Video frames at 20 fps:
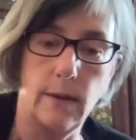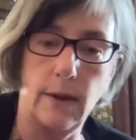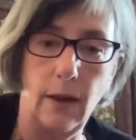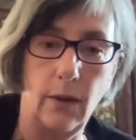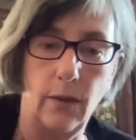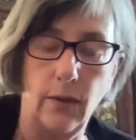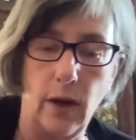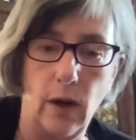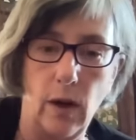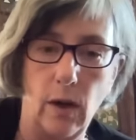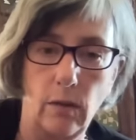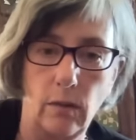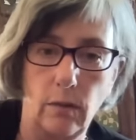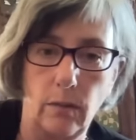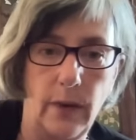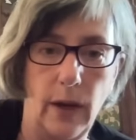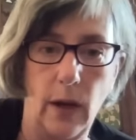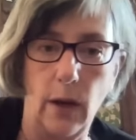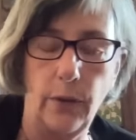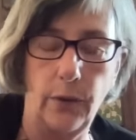
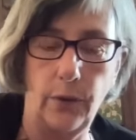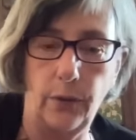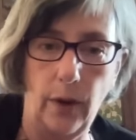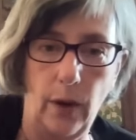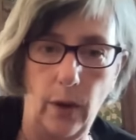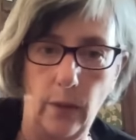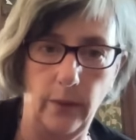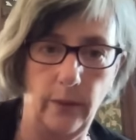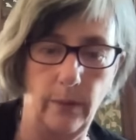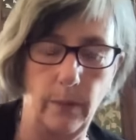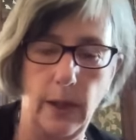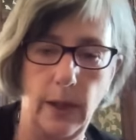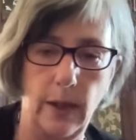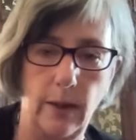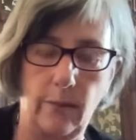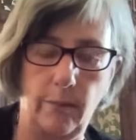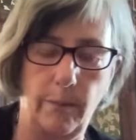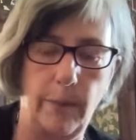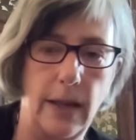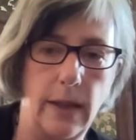They'll throw as
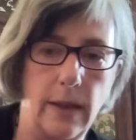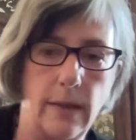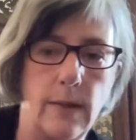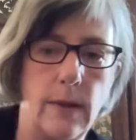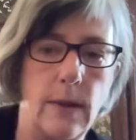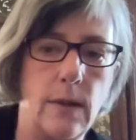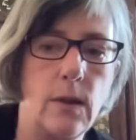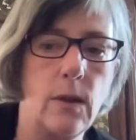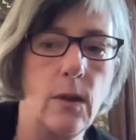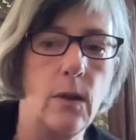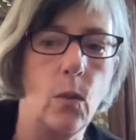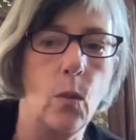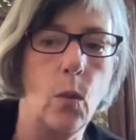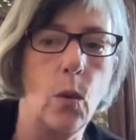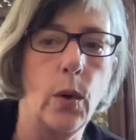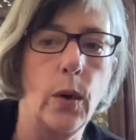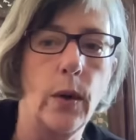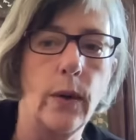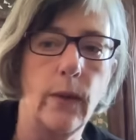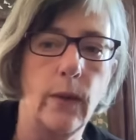many spanners into the
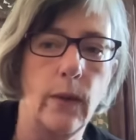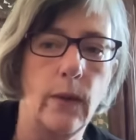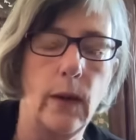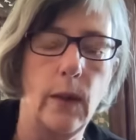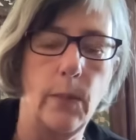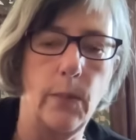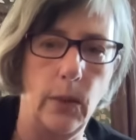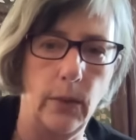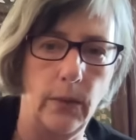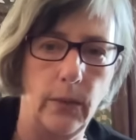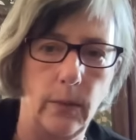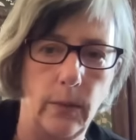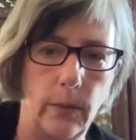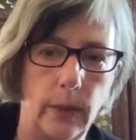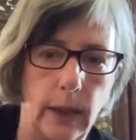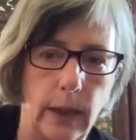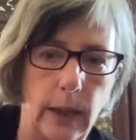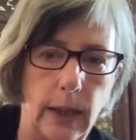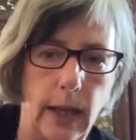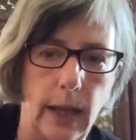works as they
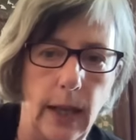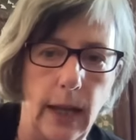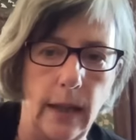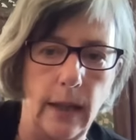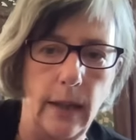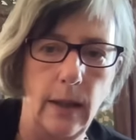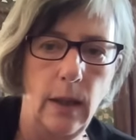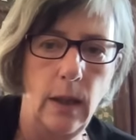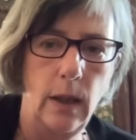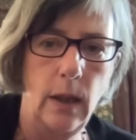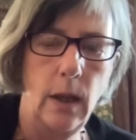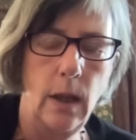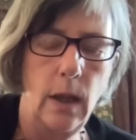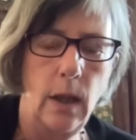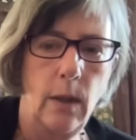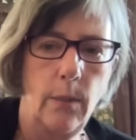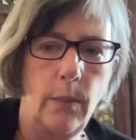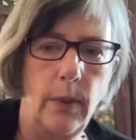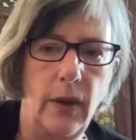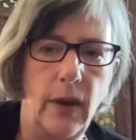possibly can.
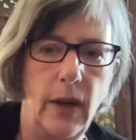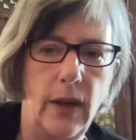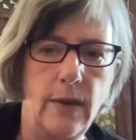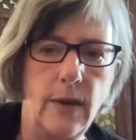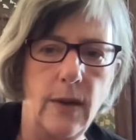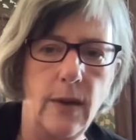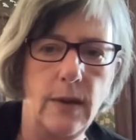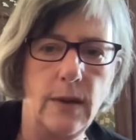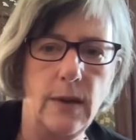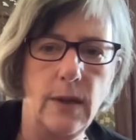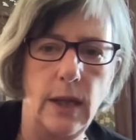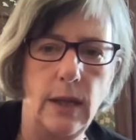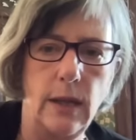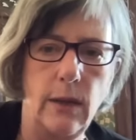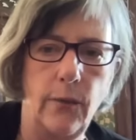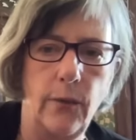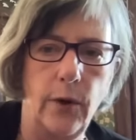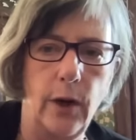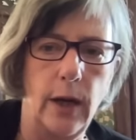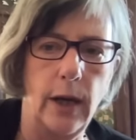But these are the
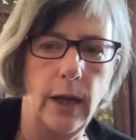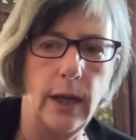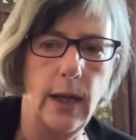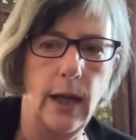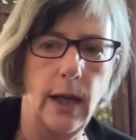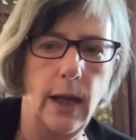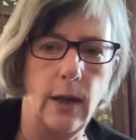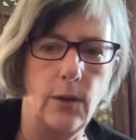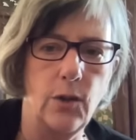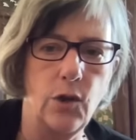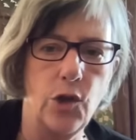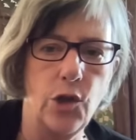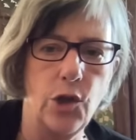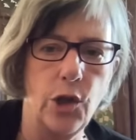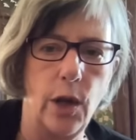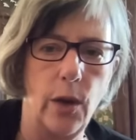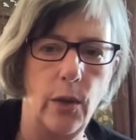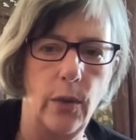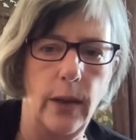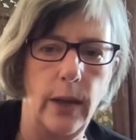signifier cards
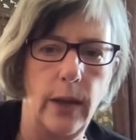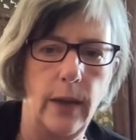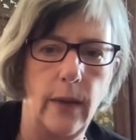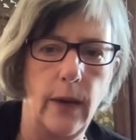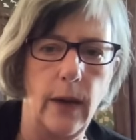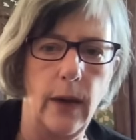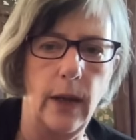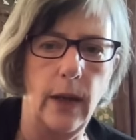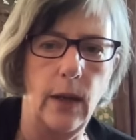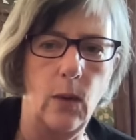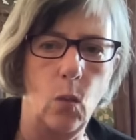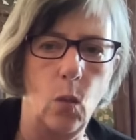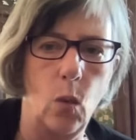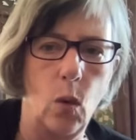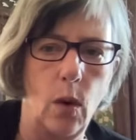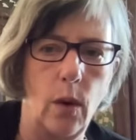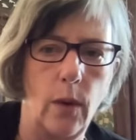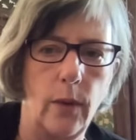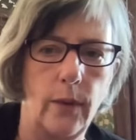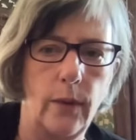showing that it
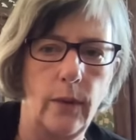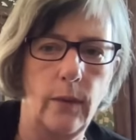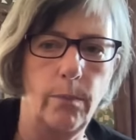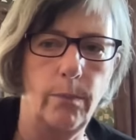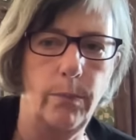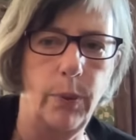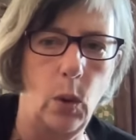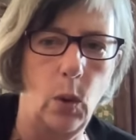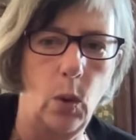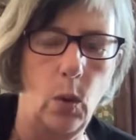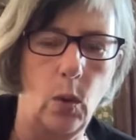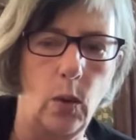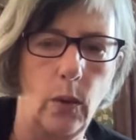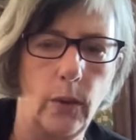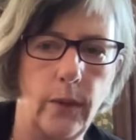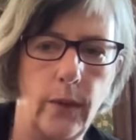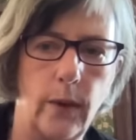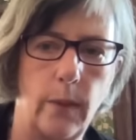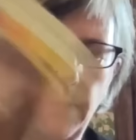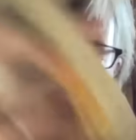was
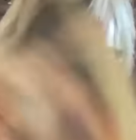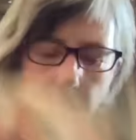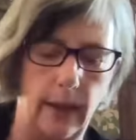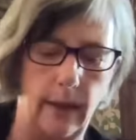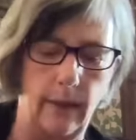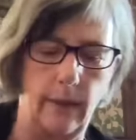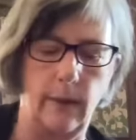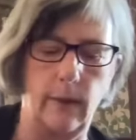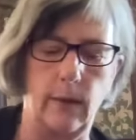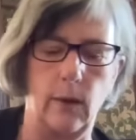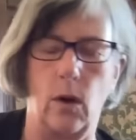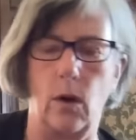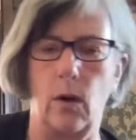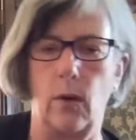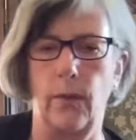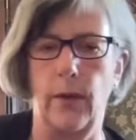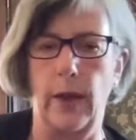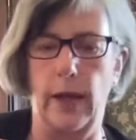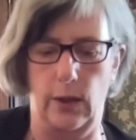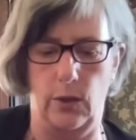paused. The pace
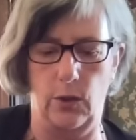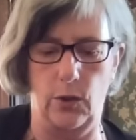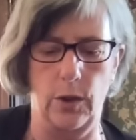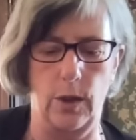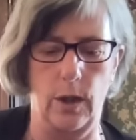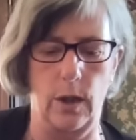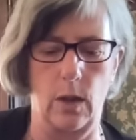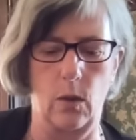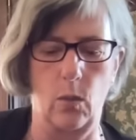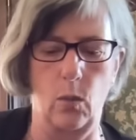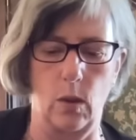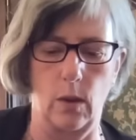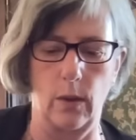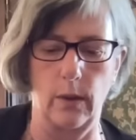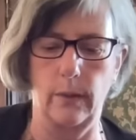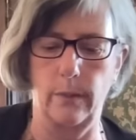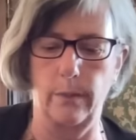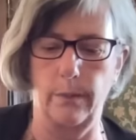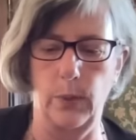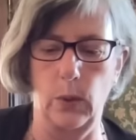of that trial
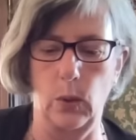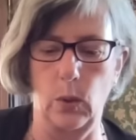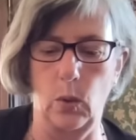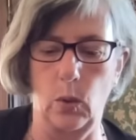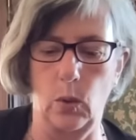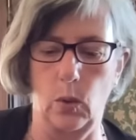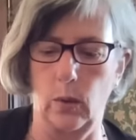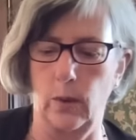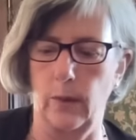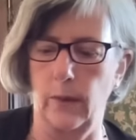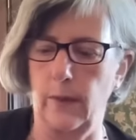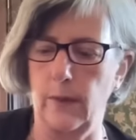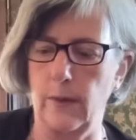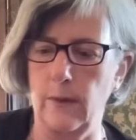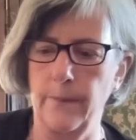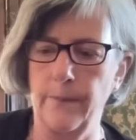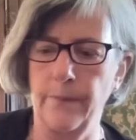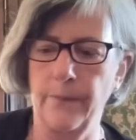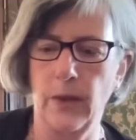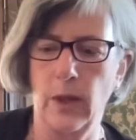was
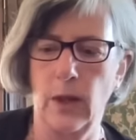paused.